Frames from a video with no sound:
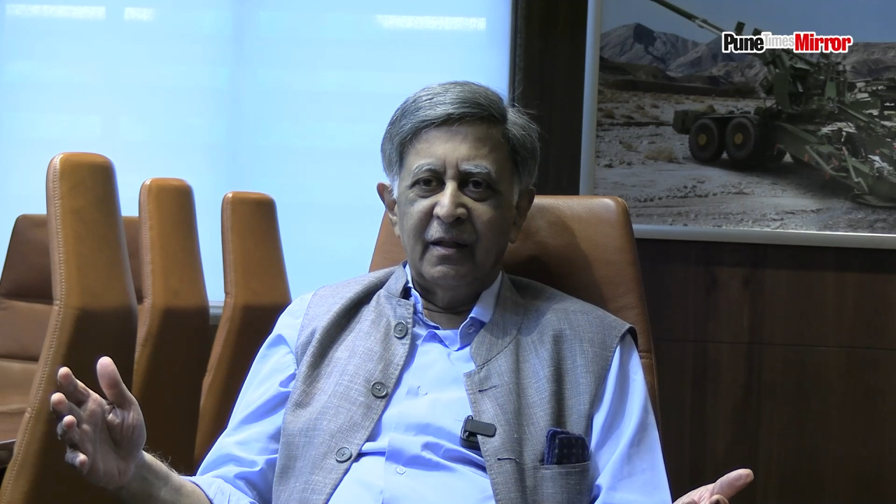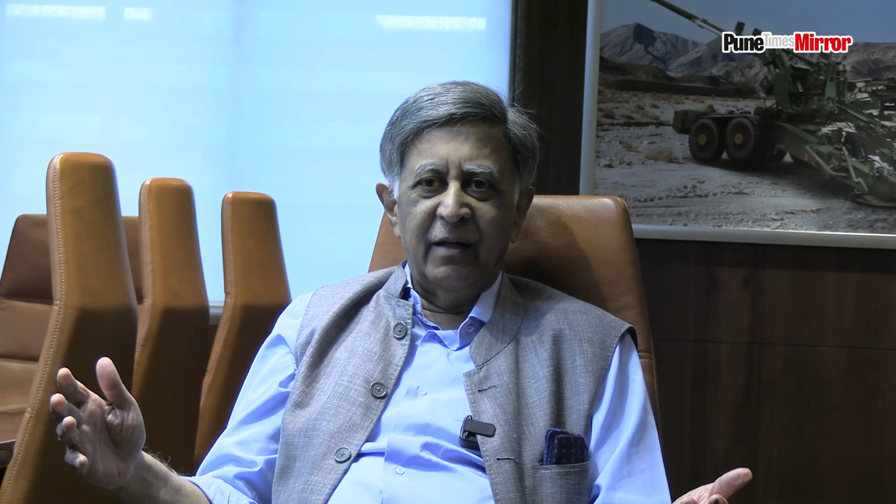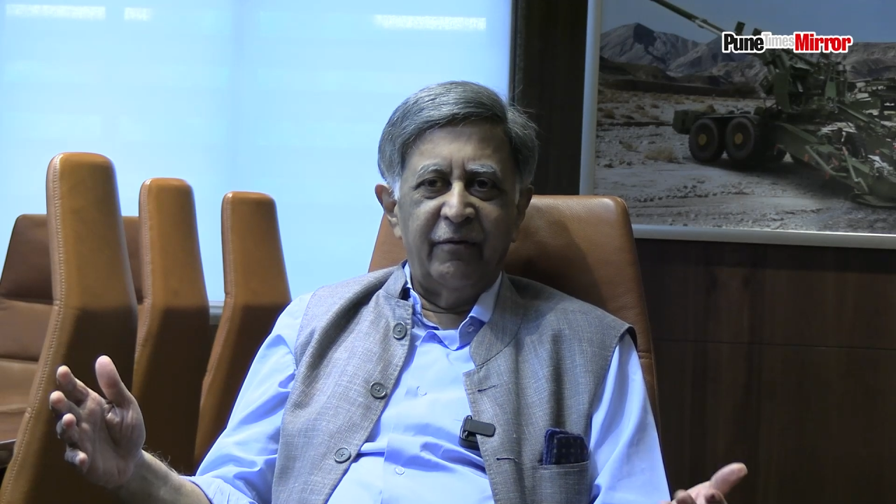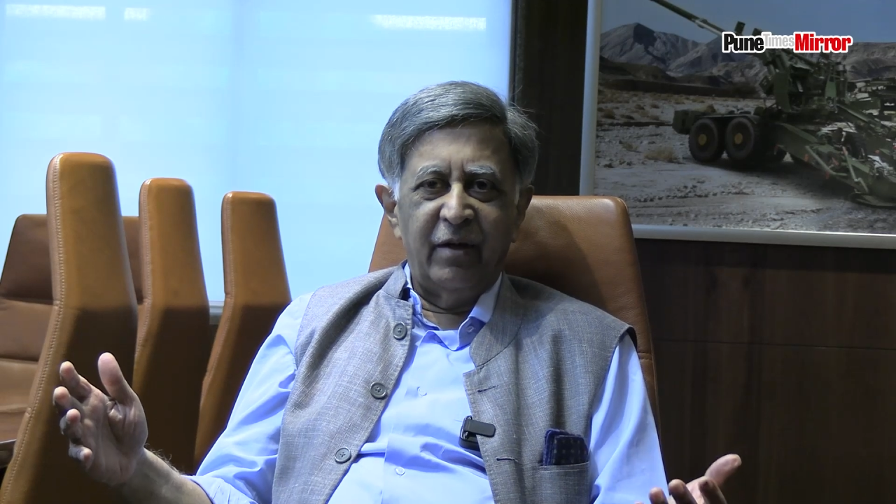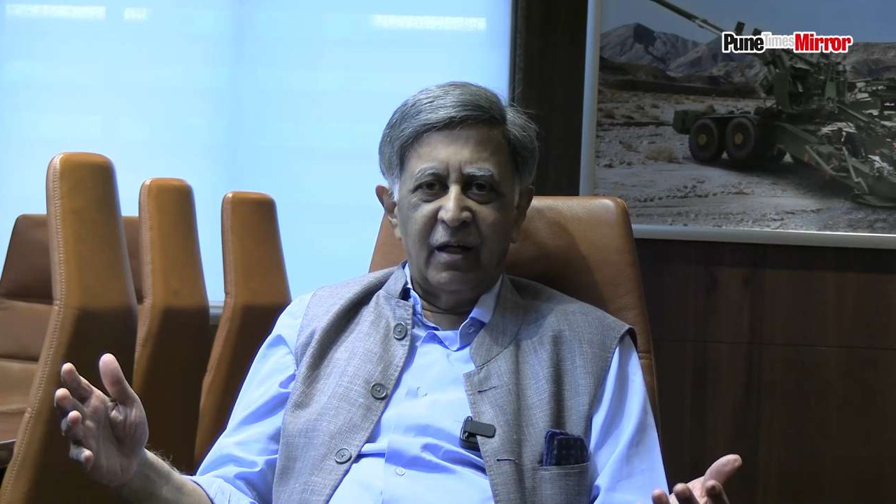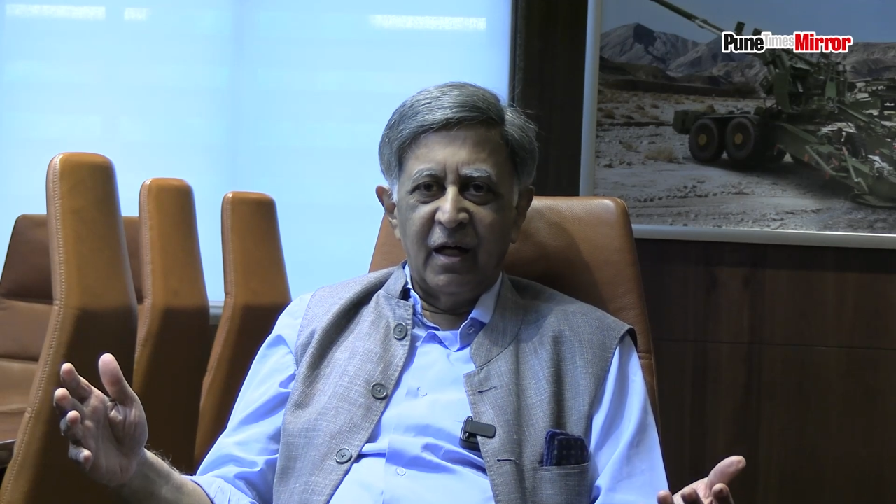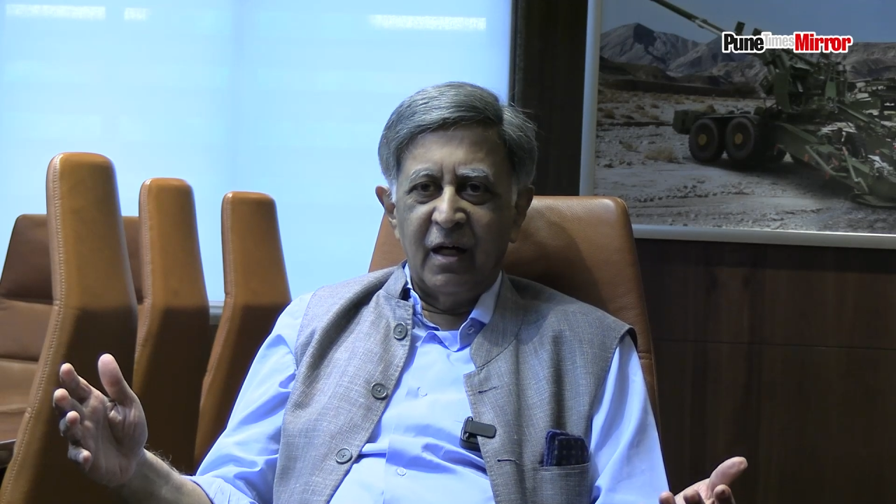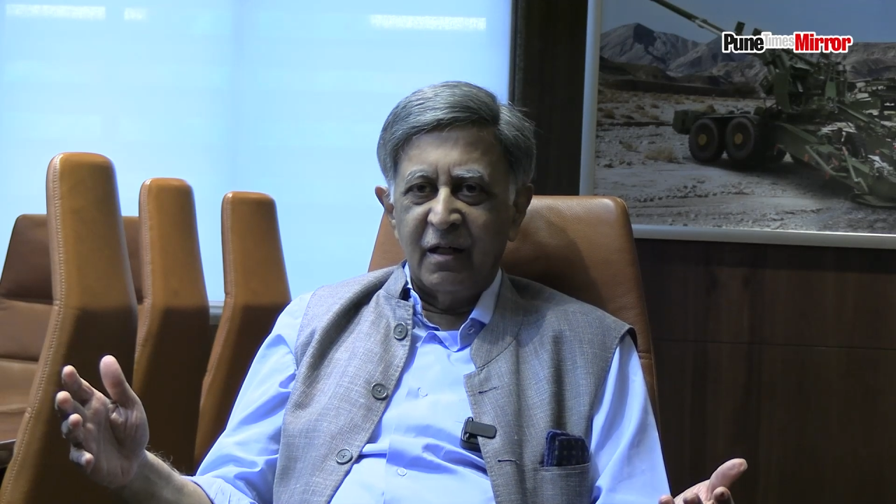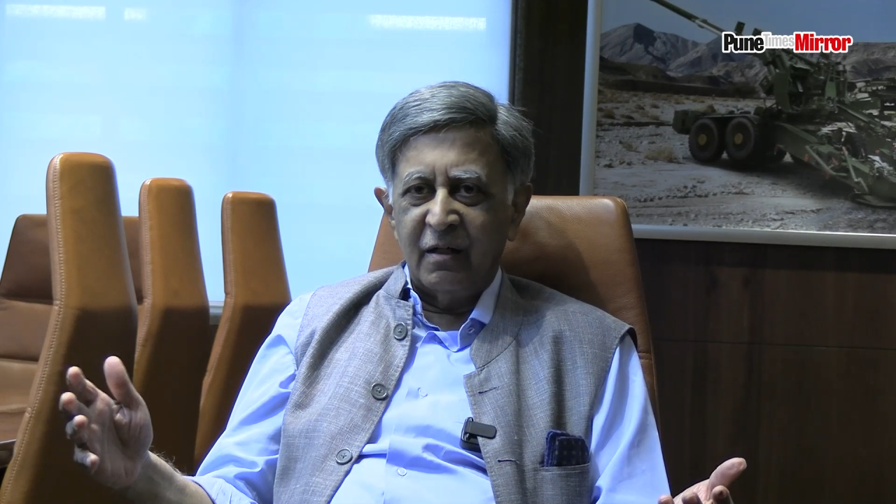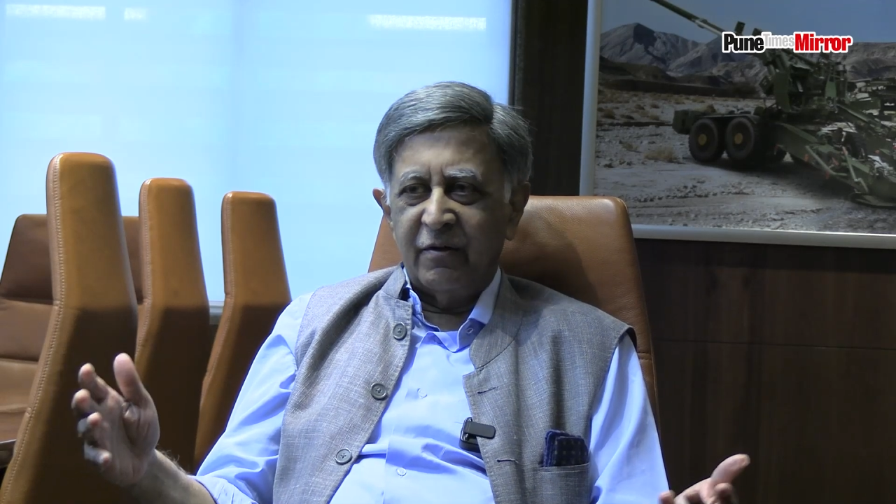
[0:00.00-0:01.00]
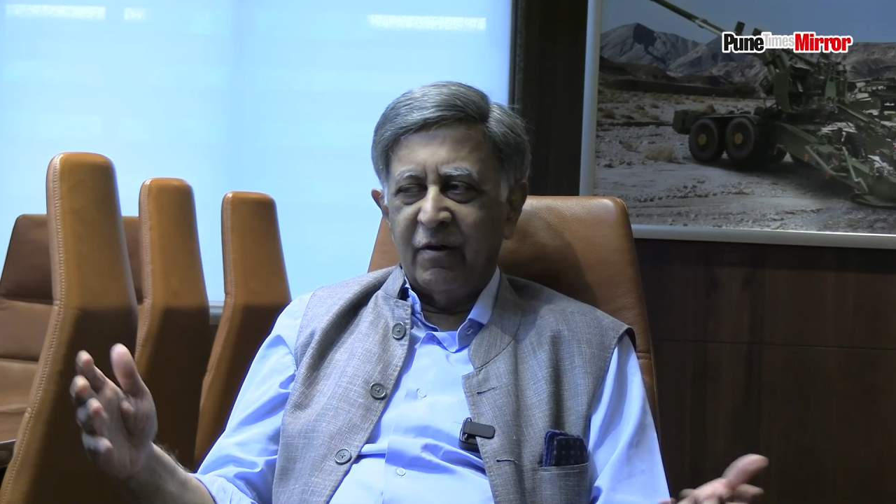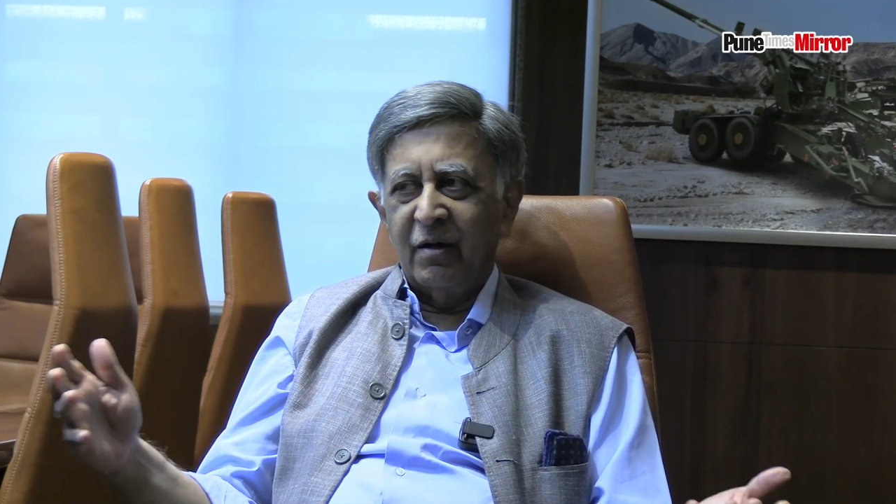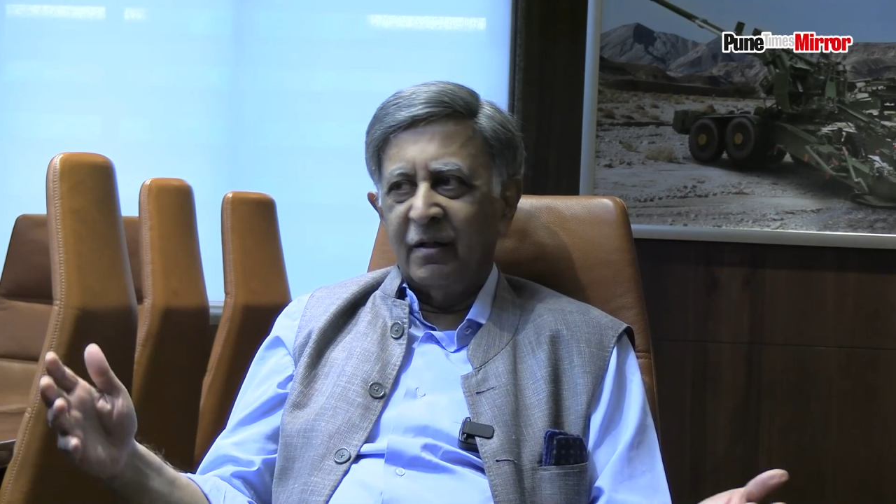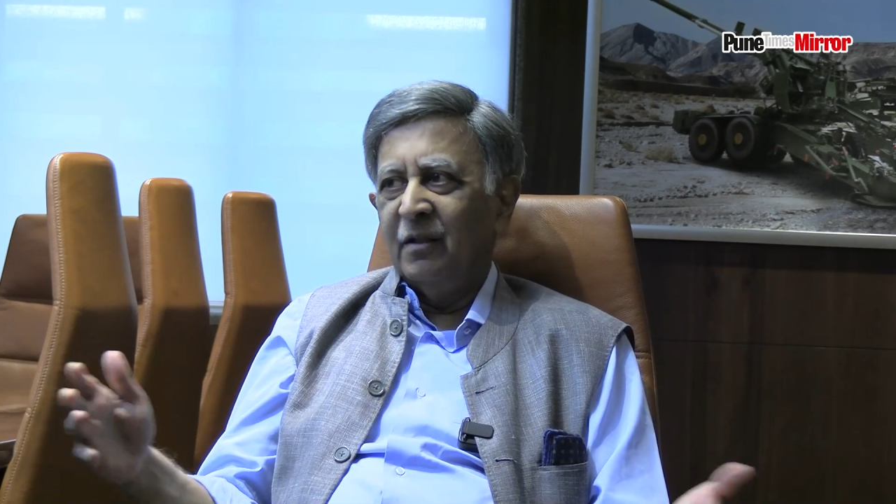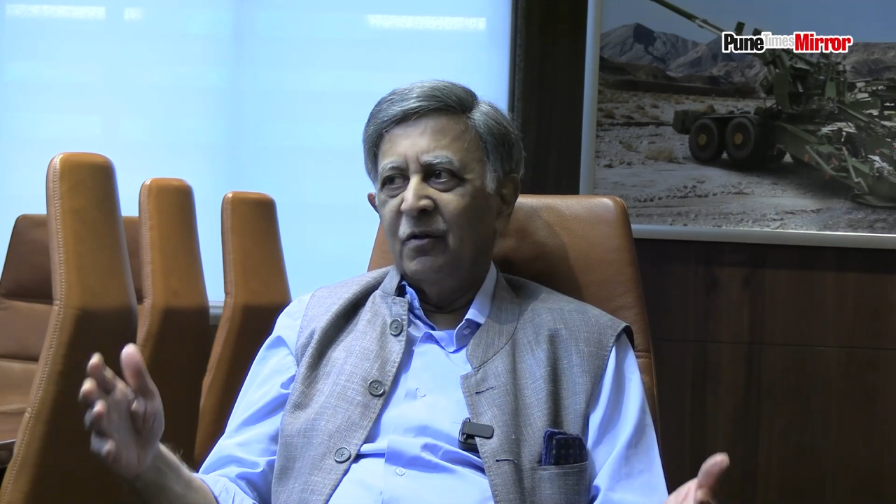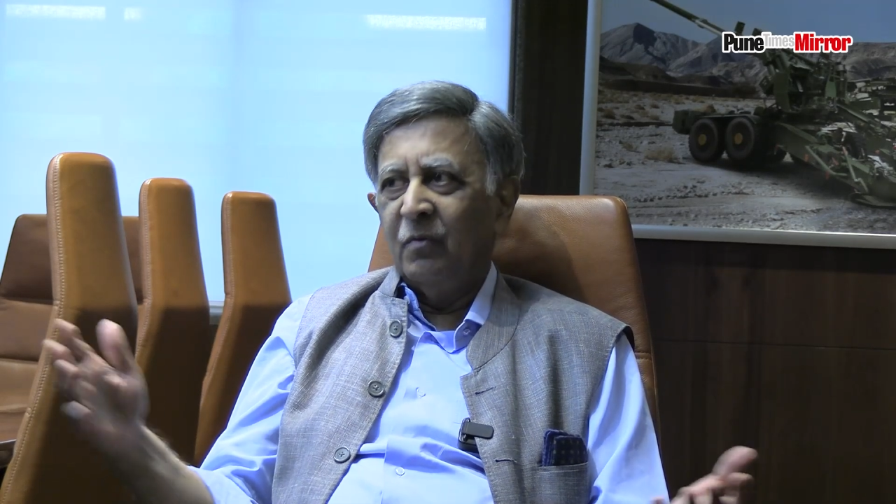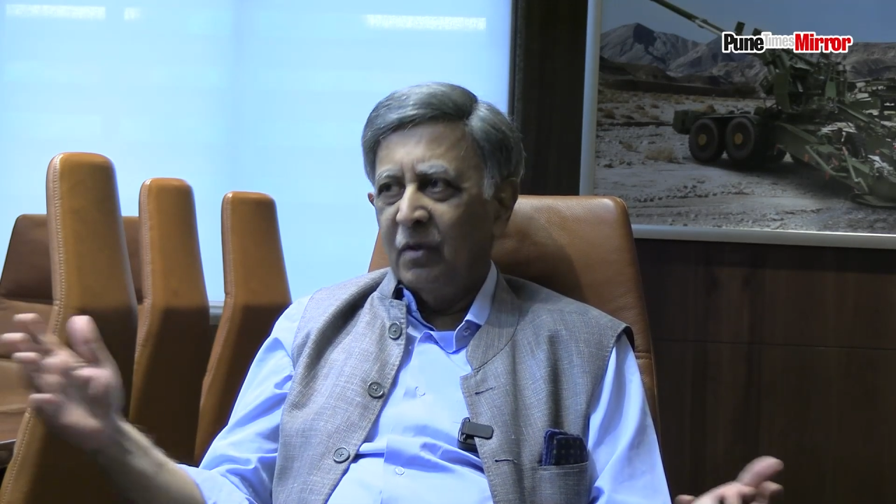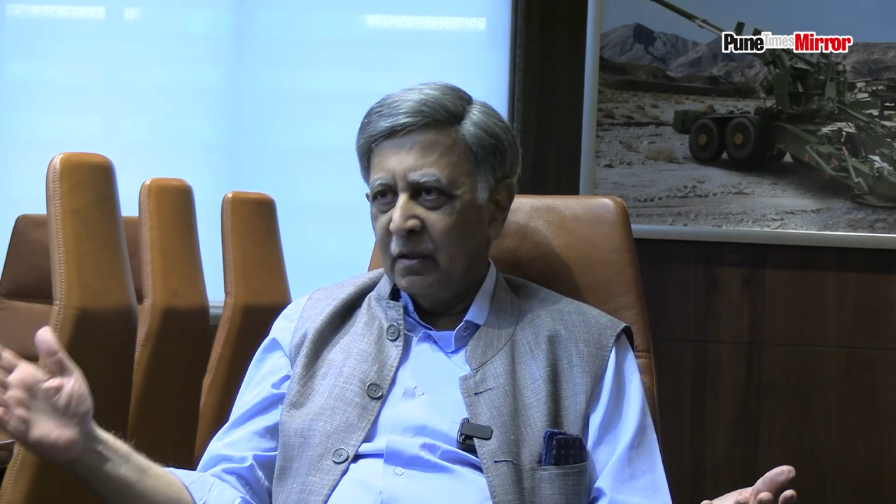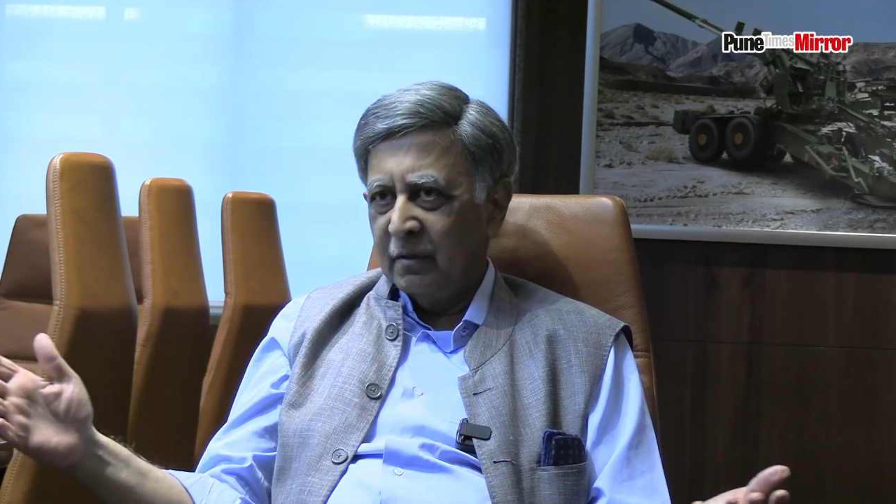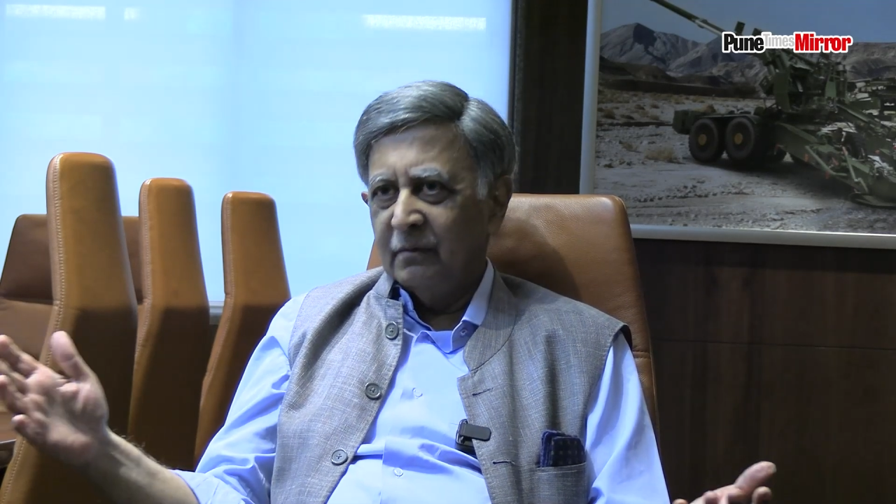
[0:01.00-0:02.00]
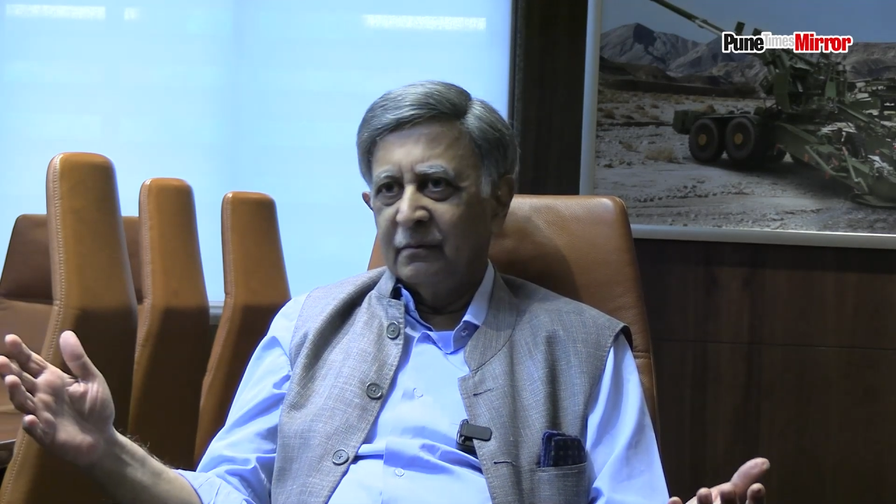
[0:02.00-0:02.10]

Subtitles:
every car, truck in the world.